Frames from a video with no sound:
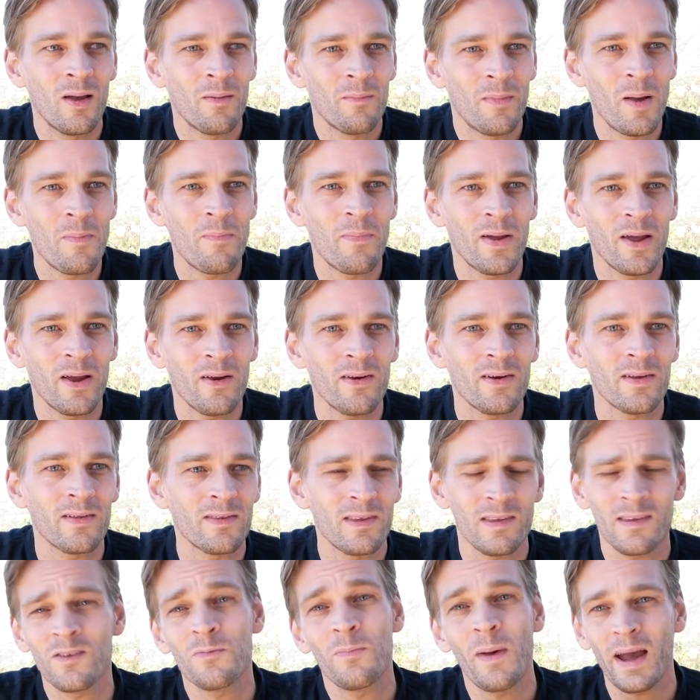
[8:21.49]
My parents,
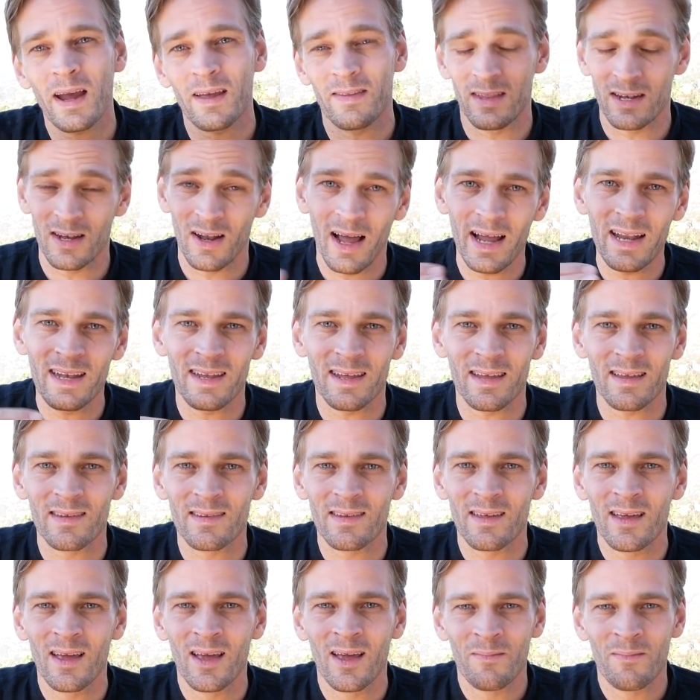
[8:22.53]
this is back in the 90s,